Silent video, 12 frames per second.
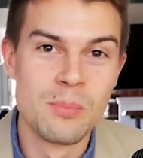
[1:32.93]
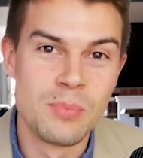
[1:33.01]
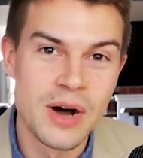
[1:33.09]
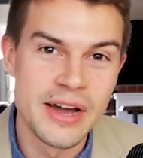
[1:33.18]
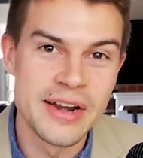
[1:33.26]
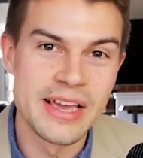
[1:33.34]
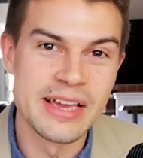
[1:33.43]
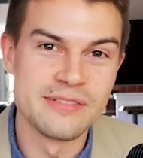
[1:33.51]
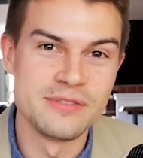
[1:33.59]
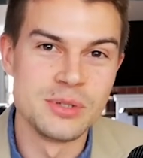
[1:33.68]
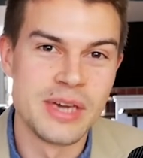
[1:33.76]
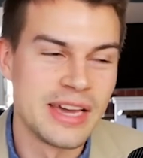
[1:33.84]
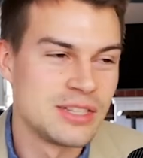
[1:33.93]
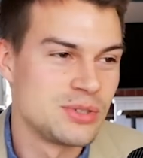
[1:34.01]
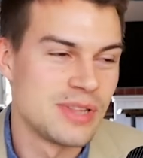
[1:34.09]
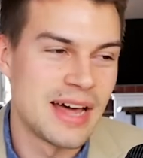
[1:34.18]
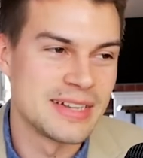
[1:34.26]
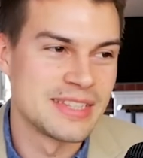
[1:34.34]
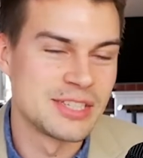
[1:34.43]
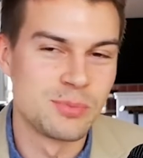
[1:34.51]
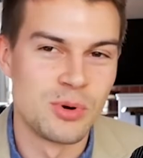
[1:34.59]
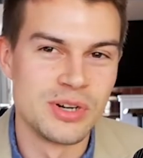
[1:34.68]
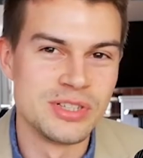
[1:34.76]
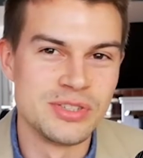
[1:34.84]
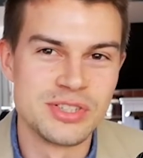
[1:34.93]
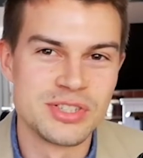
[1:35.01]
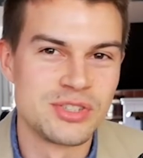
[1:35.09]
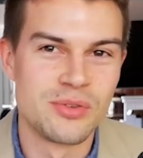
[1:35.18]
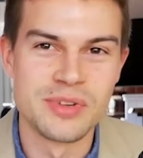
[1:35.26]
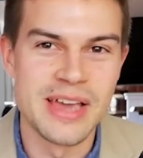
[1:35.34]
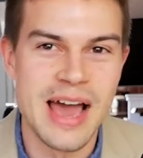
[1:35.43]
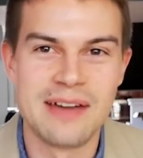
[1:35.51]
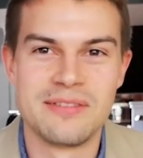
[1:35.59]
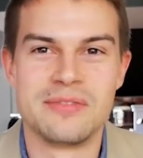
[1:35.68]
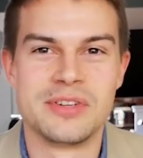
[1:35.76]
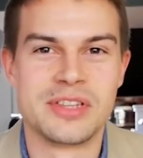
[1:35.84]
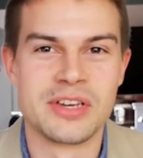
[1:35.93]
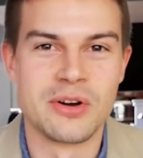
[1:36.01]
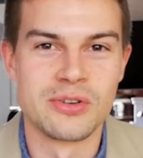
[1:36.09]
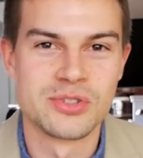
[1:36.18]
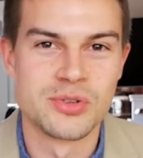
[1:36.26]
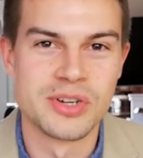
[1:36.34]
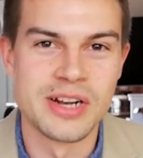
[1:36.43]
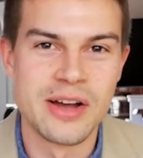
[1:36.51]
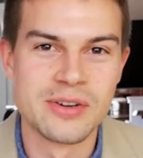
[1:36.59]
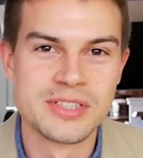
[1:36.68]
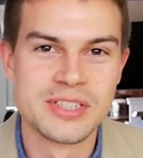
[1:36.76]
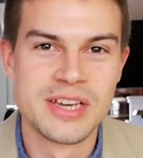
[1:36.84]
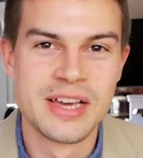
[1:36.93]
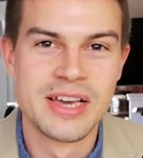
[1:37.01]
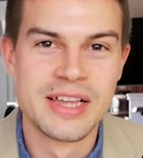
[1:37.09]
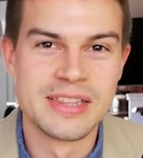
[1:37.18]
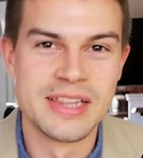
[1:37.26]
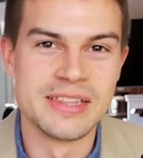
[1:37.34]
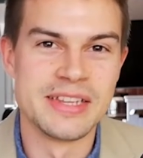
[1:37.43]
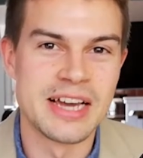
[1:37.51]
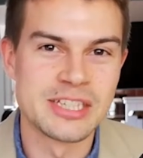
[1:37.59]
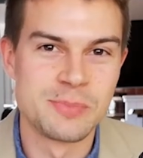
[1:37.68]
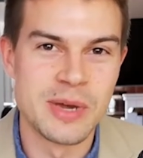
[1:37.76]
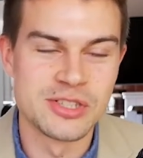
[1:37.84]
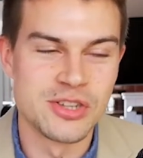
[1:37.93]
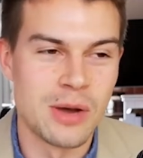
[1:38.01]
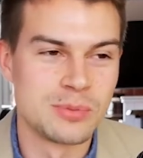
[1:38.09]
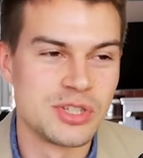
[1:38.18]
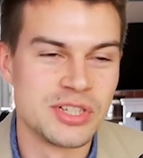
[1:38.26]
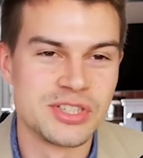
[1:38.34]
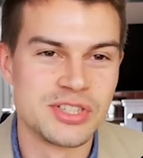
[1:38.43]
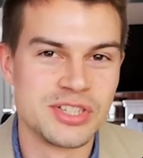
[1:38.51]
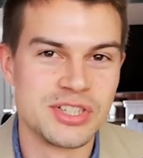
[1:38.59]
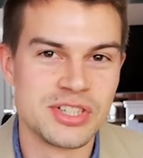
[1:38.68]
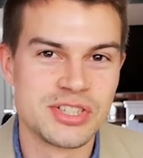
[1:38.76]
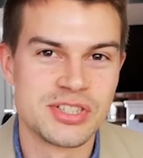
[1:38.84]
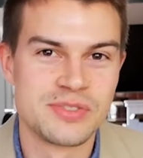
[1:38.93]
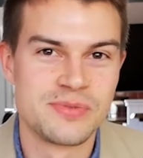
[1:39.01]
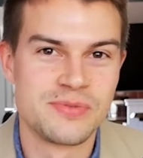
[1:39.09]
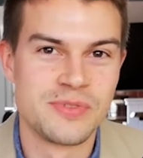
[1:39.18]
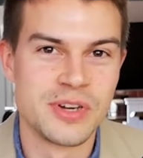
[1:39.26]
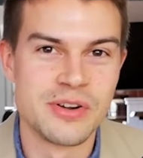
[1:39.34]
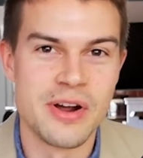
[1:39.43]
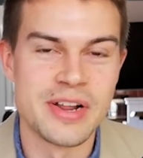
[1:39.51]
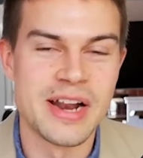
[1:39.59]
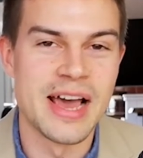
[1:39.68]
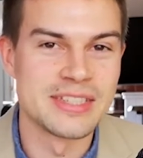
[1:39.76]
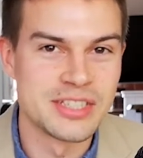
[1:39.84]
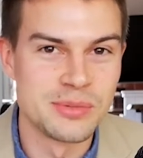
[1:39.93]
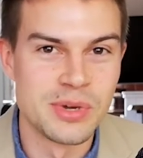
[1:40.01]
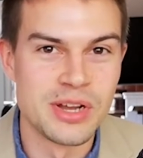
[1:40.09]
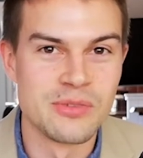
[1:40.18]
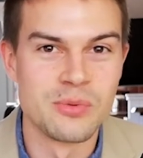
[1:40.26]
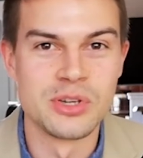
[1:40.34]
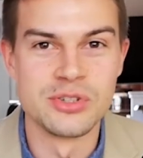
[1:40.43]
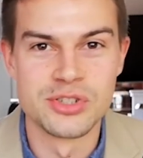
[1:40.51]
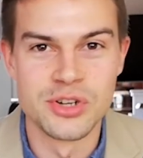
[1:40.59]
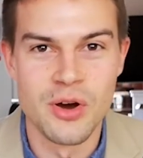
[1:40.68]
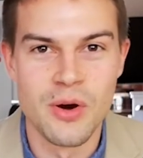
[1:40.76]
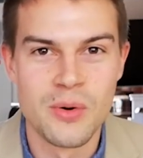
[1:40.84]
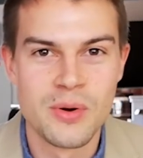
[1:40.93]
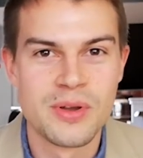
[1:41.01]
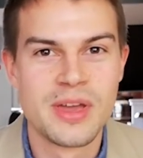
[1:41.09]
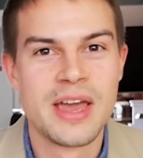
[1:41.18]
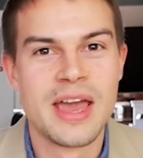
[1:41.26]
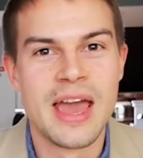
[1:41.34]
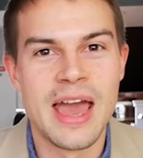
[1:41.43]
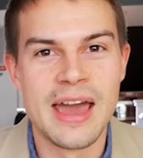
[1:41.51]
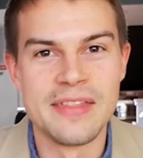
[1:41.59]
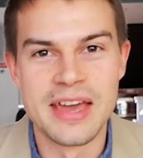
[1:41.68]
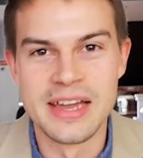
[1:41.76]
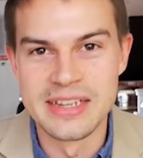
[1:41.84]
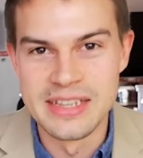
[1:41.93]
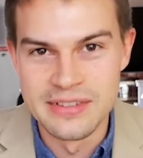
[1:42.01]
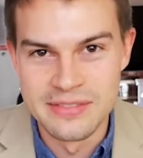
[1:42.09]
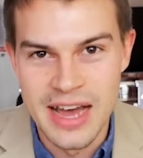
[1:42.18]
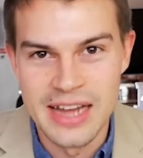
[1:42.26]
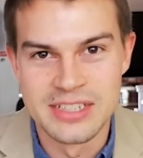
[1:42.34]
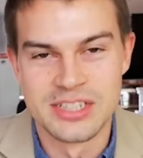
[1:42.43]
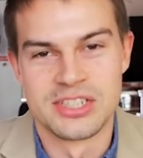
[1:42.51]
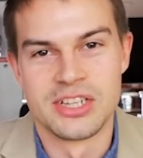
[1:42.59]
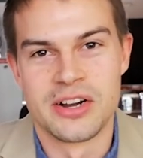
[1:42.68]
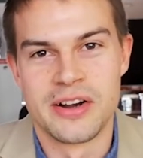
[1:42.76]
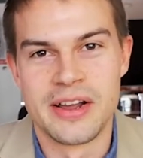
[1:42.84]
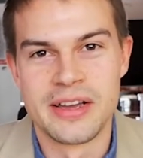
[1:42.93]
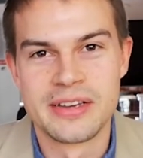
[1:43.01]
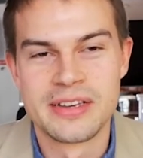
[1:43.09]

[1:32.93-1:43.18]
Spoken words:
But if you can't do that at this point, you just don't really have everything all sorted out, then the next best option is to just figure out an estimate of what you should owe, and then give that to CRA.